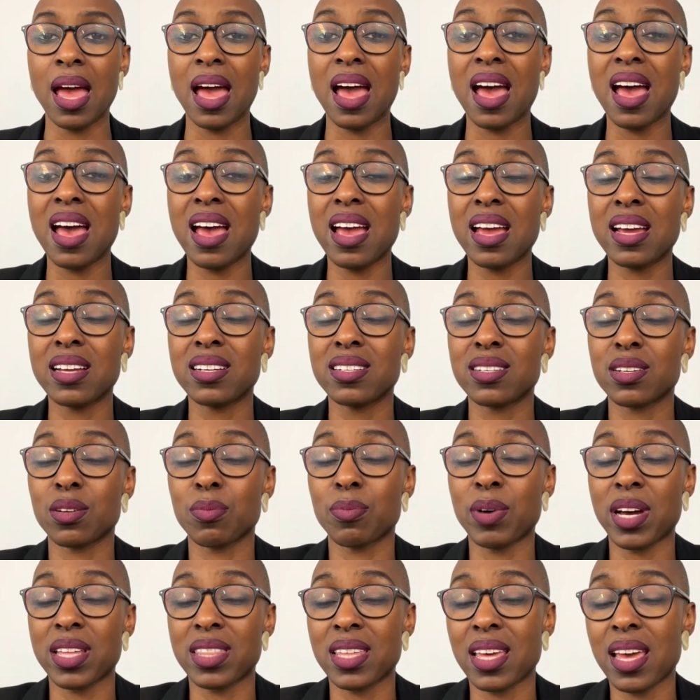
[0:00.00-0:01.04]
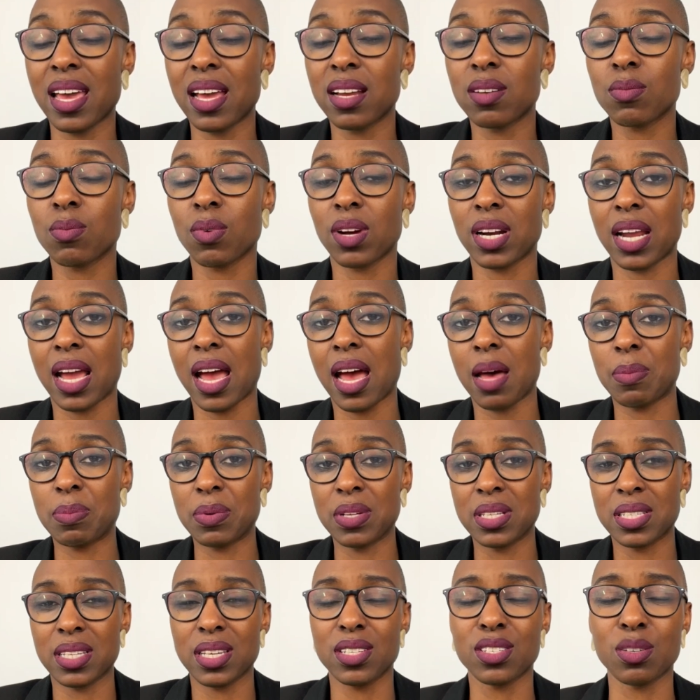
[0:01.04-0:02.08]
And by the end, what
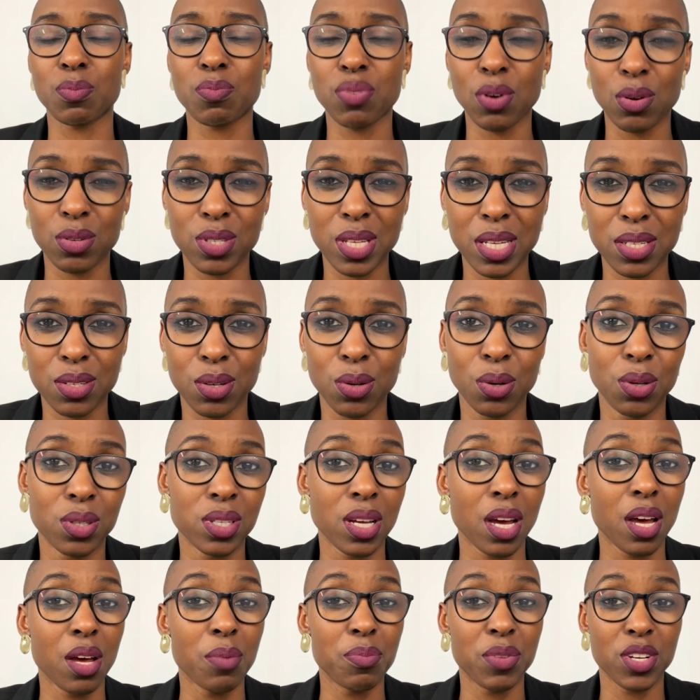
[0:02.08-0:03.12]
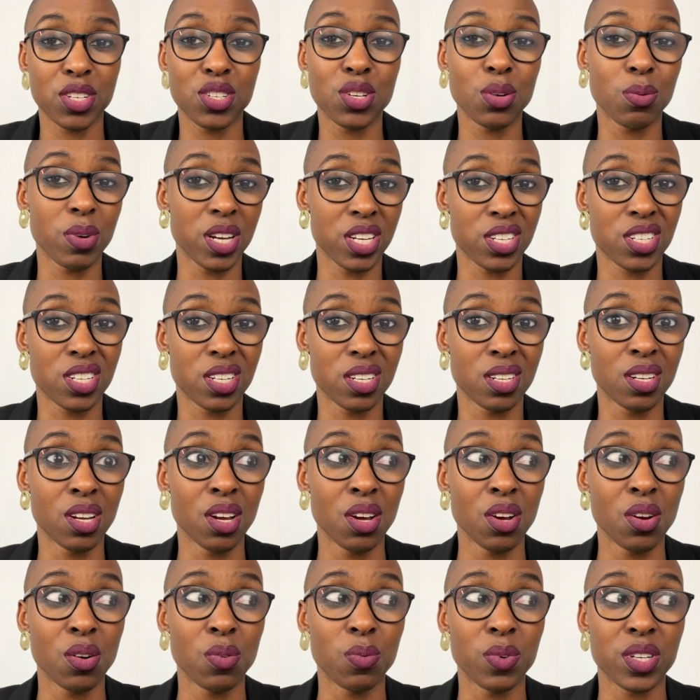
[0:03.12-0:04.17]
happens is a process called habituation,
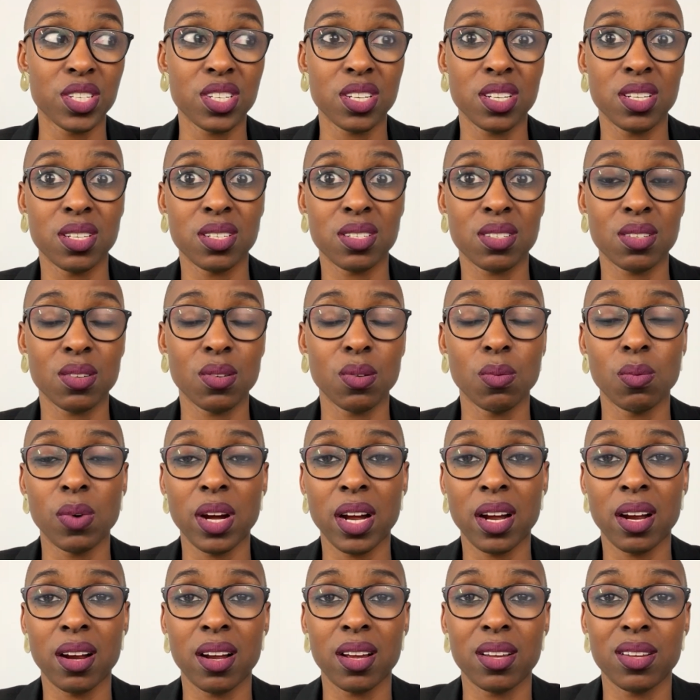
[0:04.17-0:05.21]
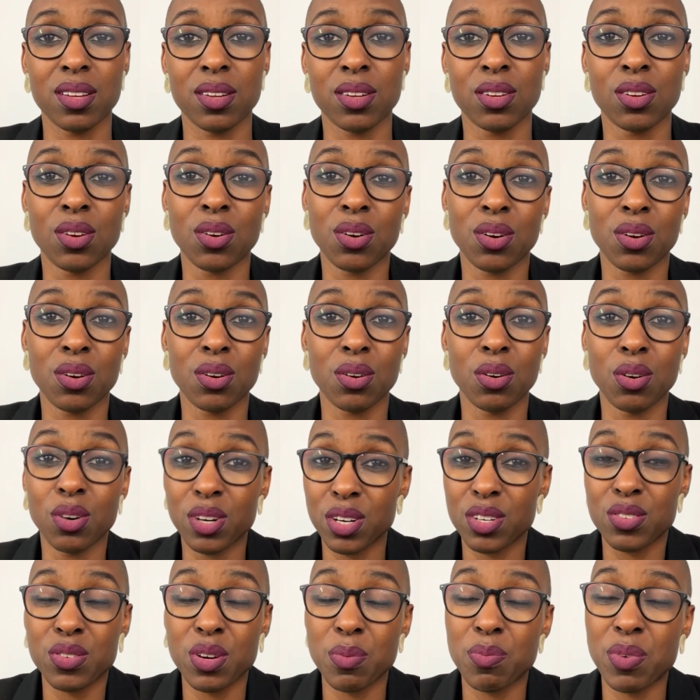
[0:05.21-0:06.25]
which is where your
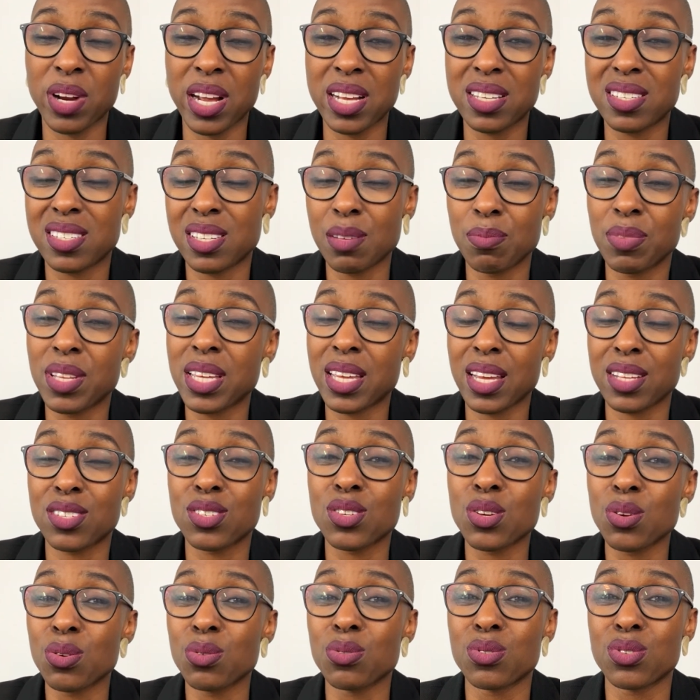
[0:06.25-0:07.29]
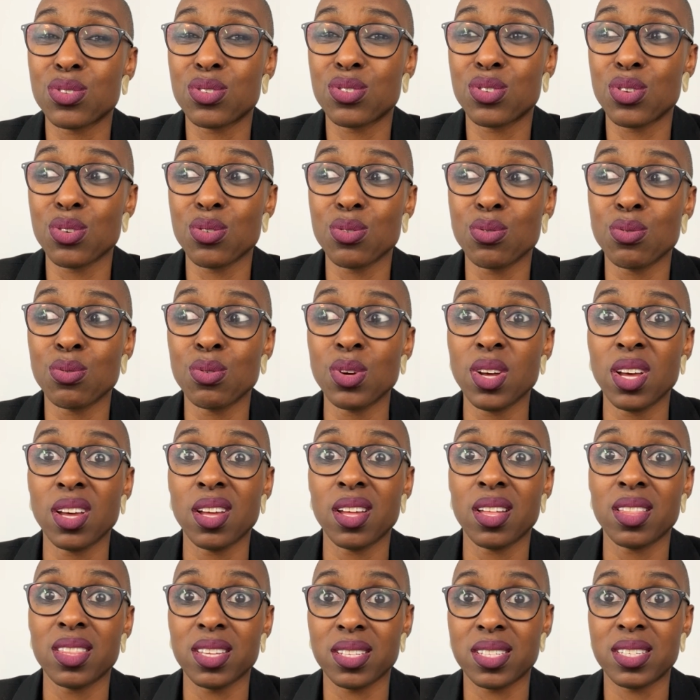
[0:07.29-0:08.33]
auditory brain simply gets used to
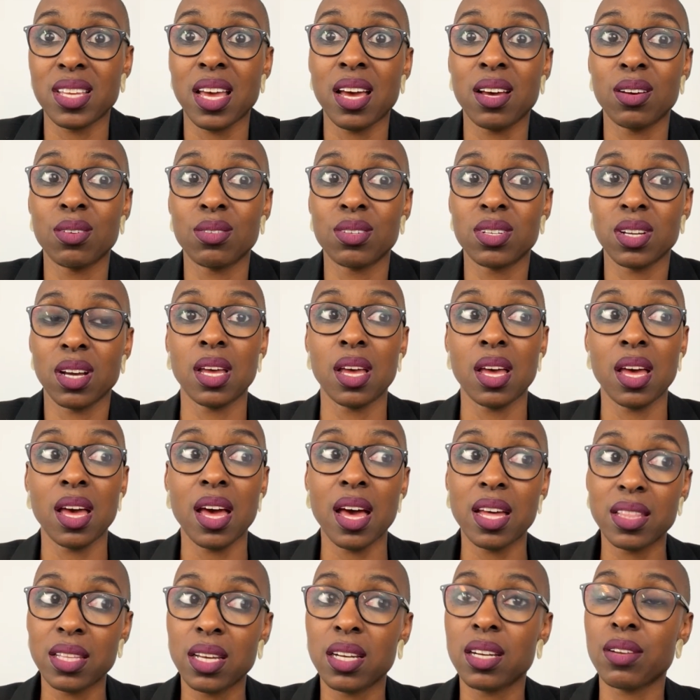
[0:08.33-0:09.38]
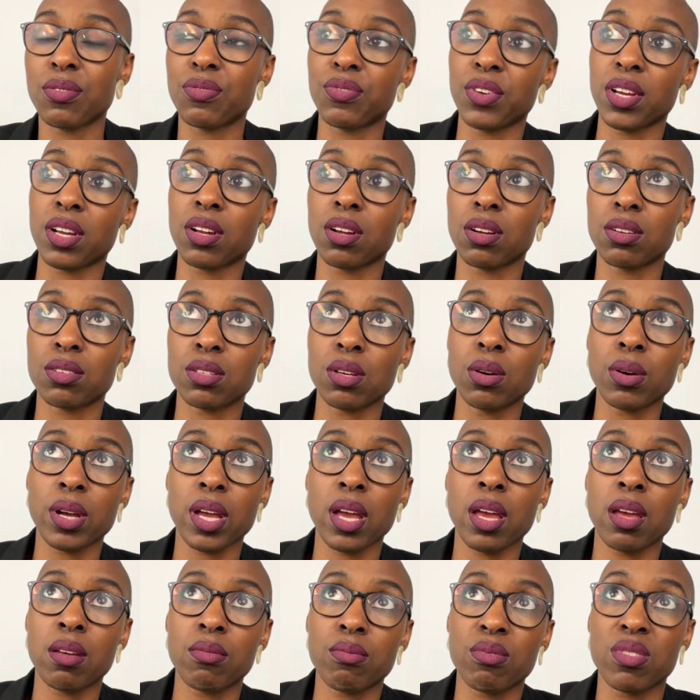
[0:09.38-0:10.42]
the sound. And then it figures,
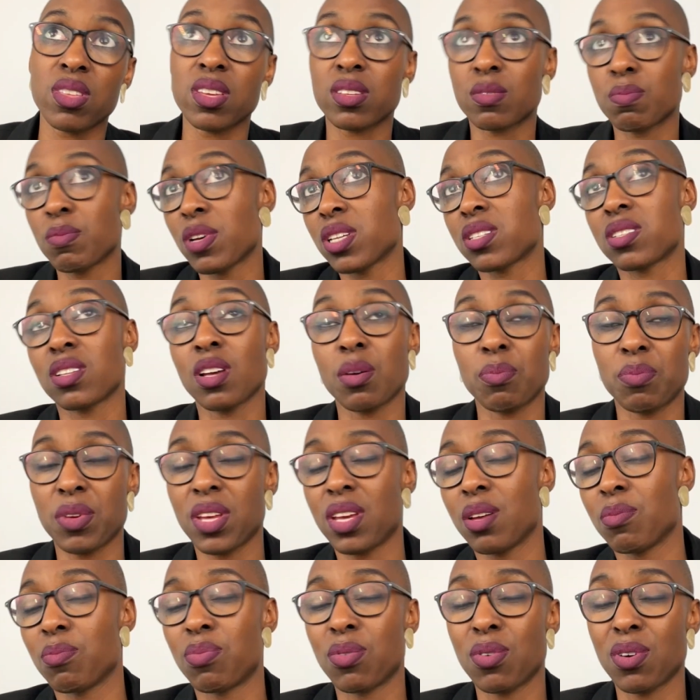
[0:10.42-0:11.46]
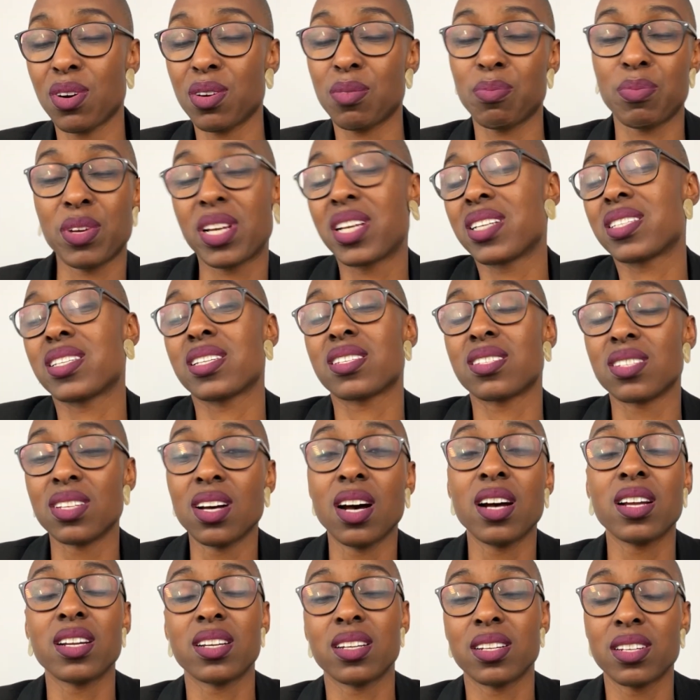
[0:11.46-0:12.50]
okay, this must not be important because it's
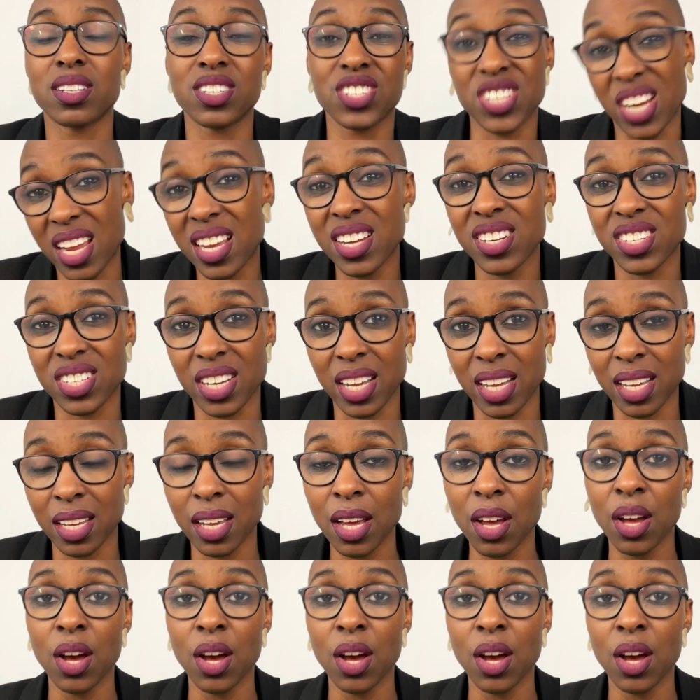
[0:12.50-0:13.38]
not changing.